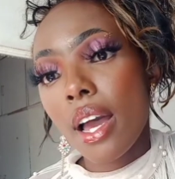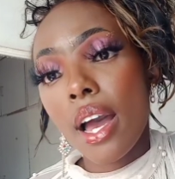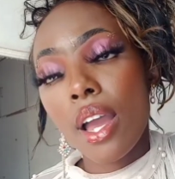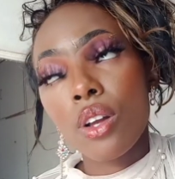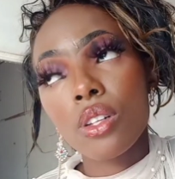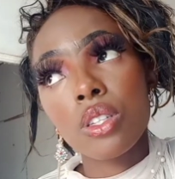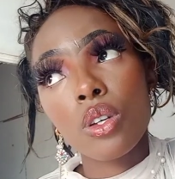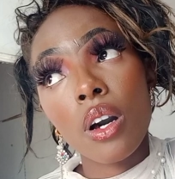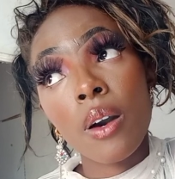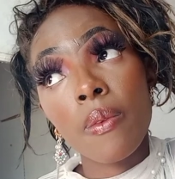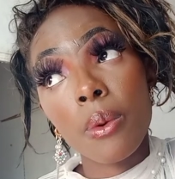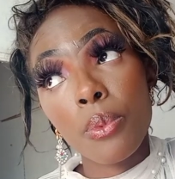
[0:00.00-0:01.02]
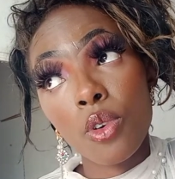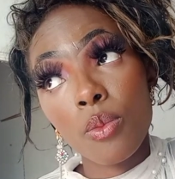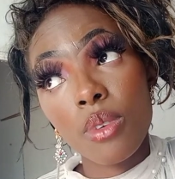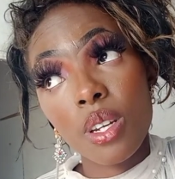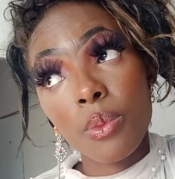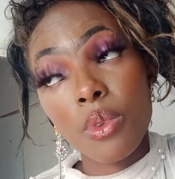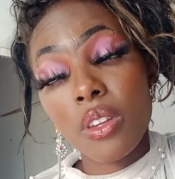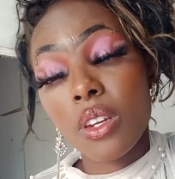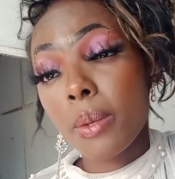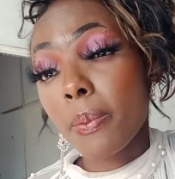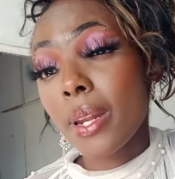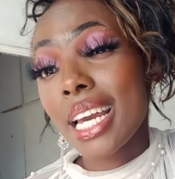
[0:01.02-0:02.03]
I also have a problem with
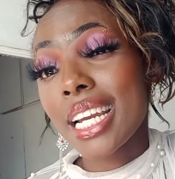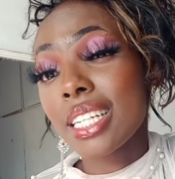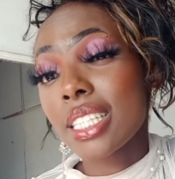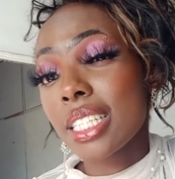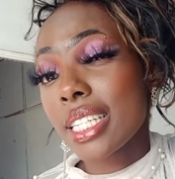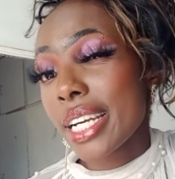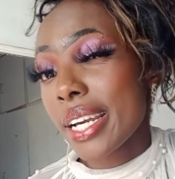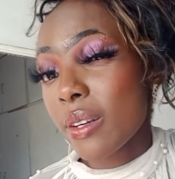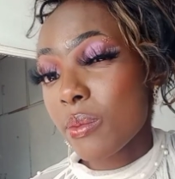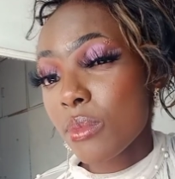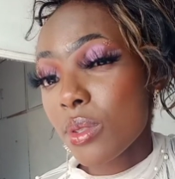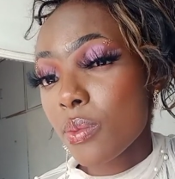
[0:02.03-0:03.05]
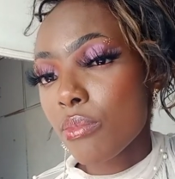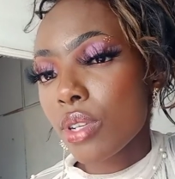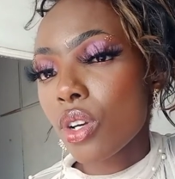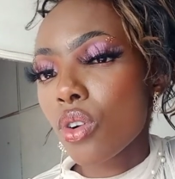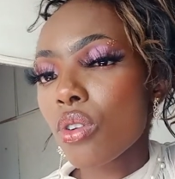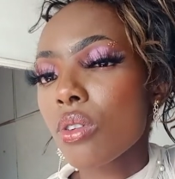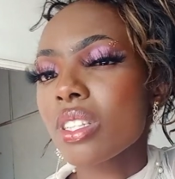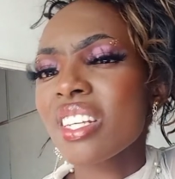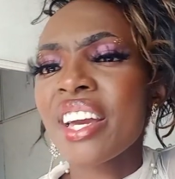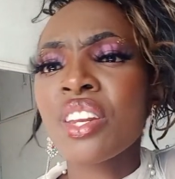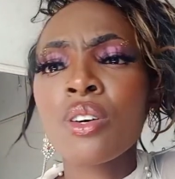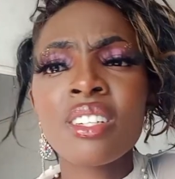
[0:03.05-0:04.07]
replying DMs because
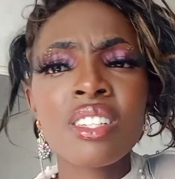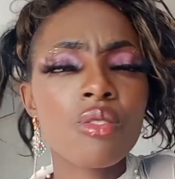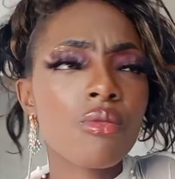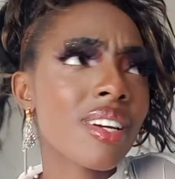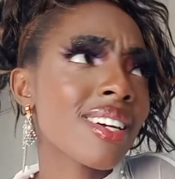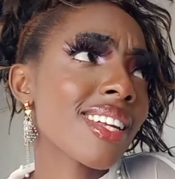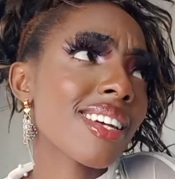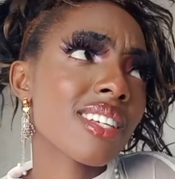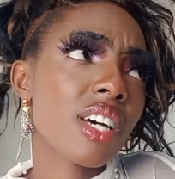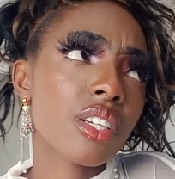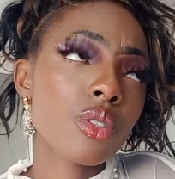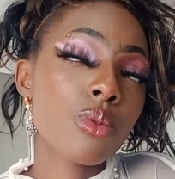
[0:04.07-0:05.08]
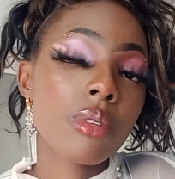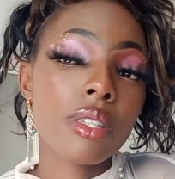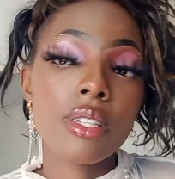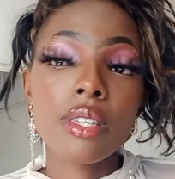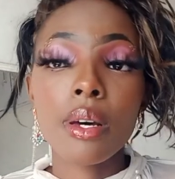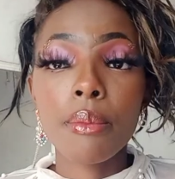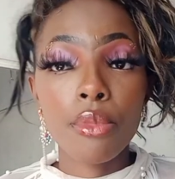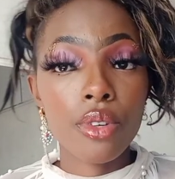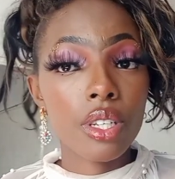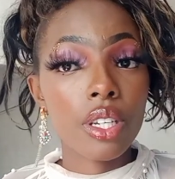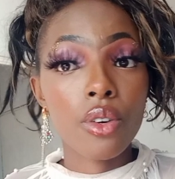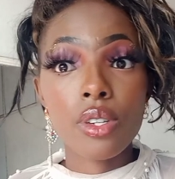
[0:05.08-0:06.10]
I don't want to get attached with
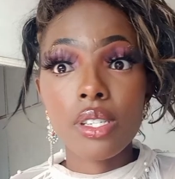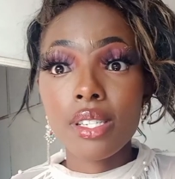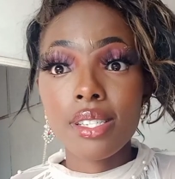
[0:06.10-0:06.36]
somebody or